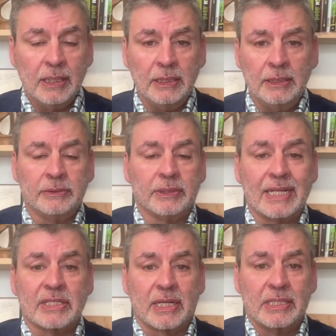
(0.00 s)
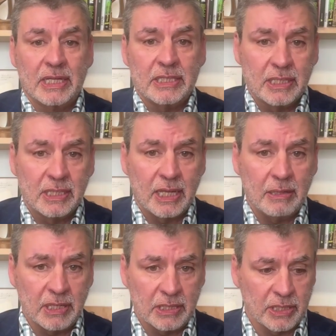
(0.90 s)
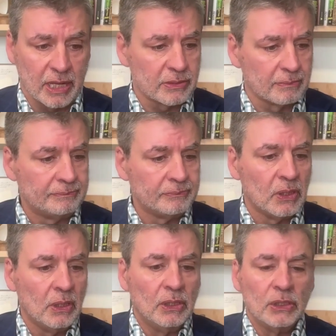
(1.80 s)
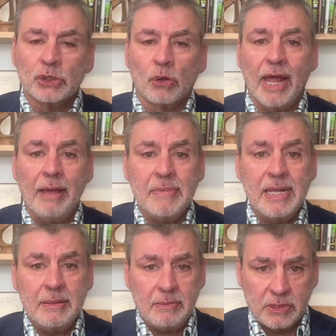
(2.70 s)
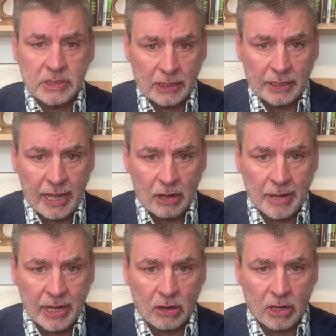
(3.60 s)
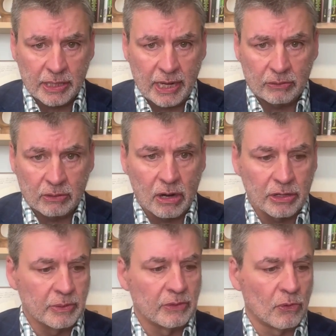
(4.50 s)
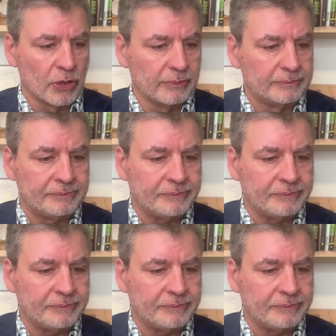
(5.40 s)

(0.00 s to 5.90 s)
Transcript: That's a consistent theme these days. So let me sit, lay out my counter argument for you.